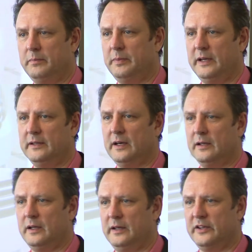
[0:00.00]
being
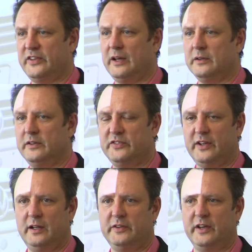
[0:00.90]
done in the south, in
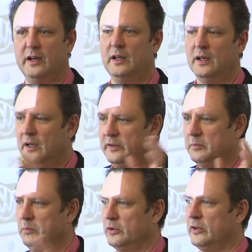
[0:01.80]
Silesia,
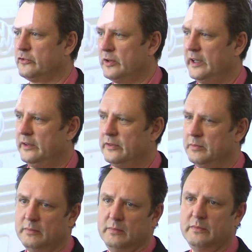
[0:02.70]
put on trains,
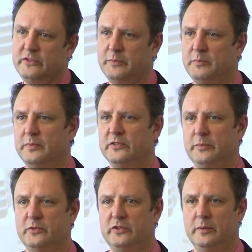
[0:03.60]

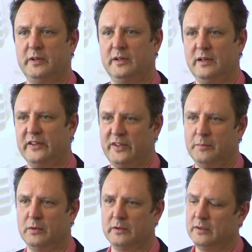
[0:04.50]
shipped to Germany,
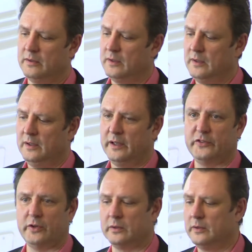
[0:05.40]
assembled, and
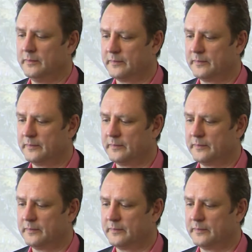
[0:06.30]
sold.